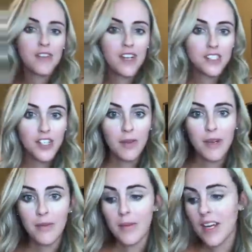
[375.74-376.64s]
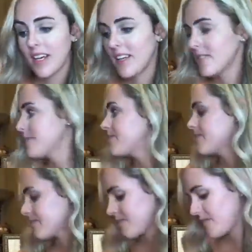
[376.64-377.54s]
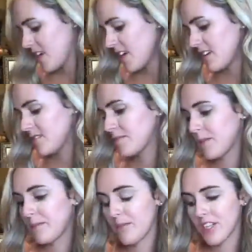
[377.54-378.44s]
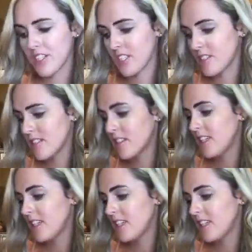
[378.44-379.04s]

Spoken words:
I forgot to grab out my brushes.